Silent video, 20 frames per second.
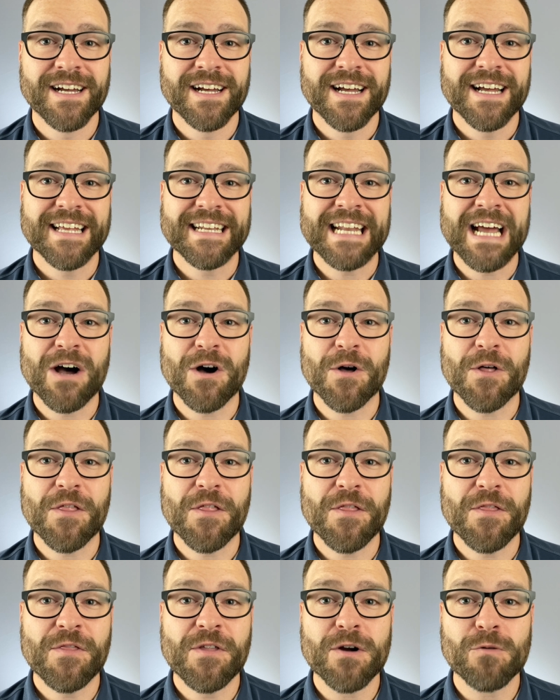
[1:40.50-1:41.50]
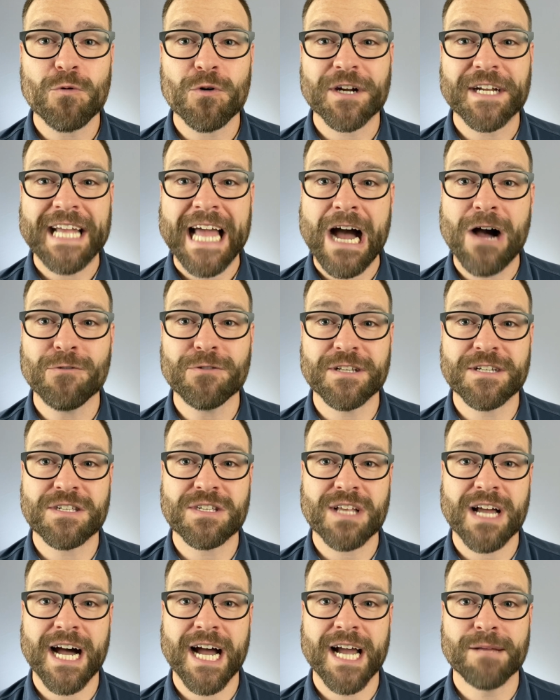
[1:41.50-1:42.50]
Now, there were countless
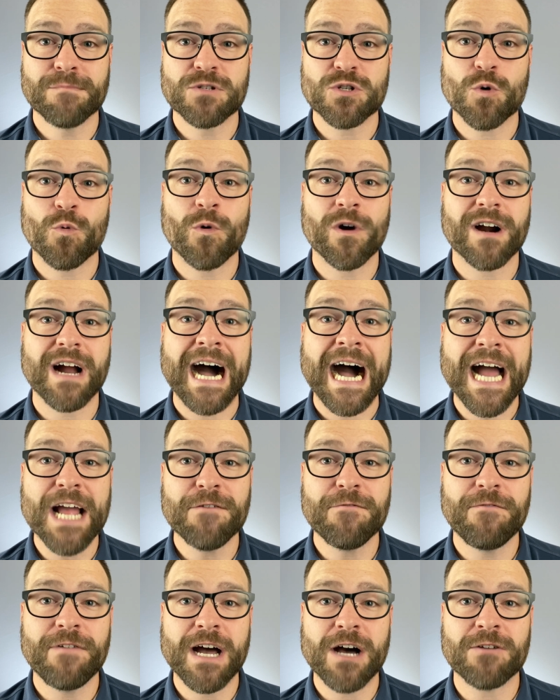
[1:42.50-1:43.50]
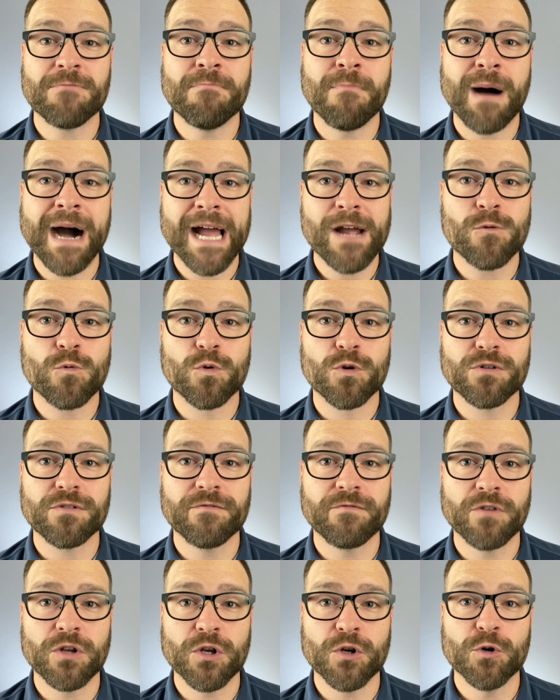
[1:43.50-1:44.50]
times where I found my
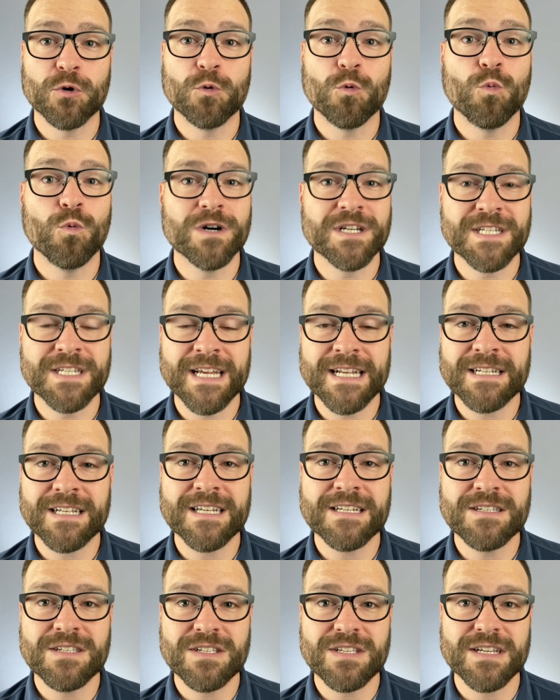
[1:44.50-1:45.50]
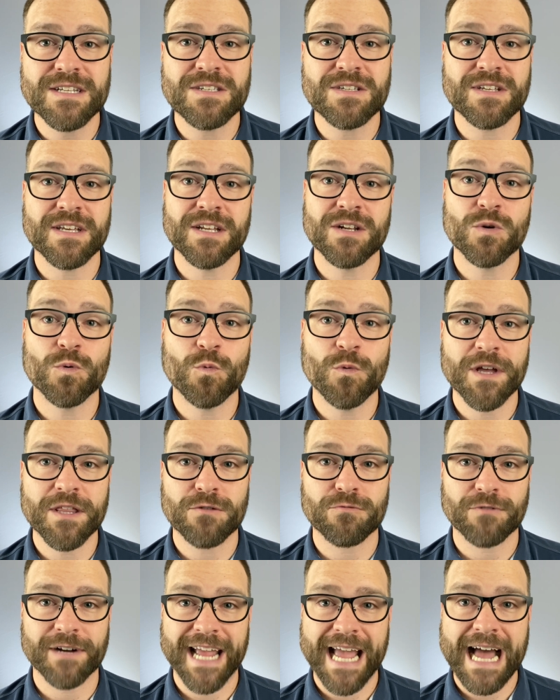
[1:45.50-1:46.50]
worldview was inconsistent with
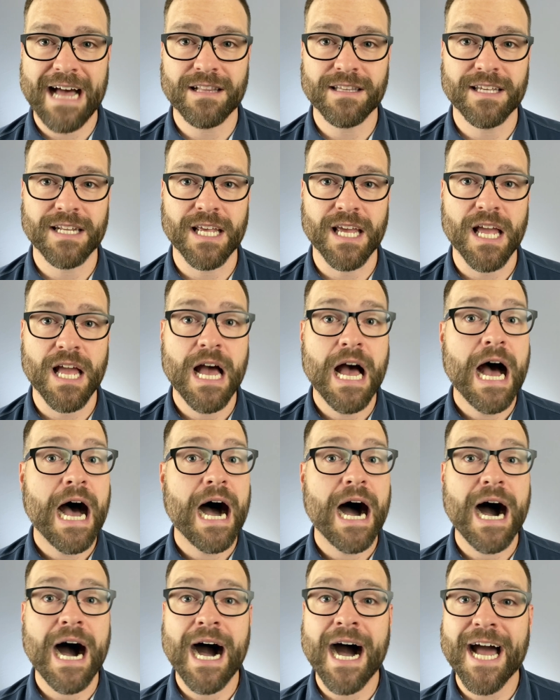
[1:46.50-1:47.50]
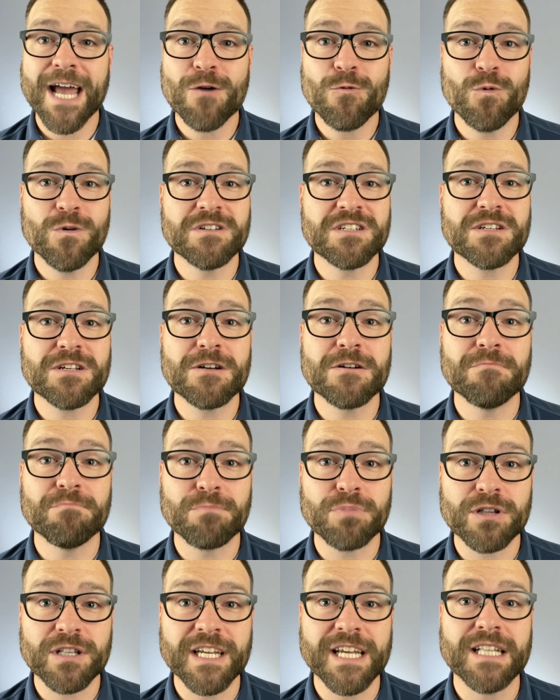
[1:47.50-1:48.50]
reality. I was
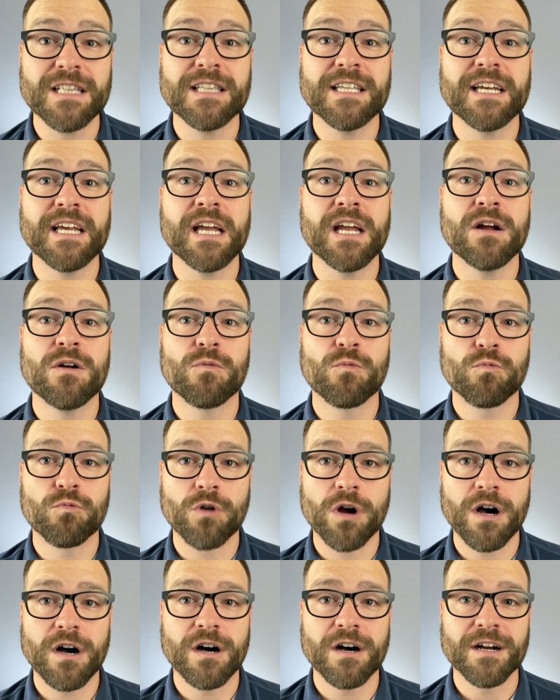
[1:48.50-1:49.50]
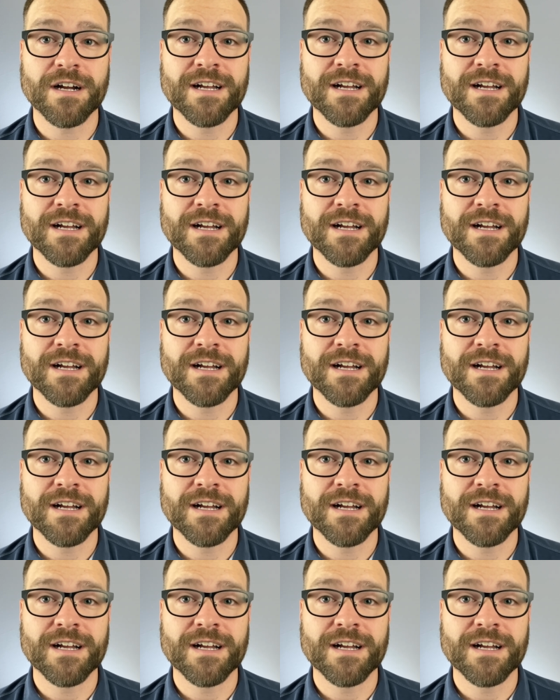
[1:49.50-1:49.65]
completely wrong.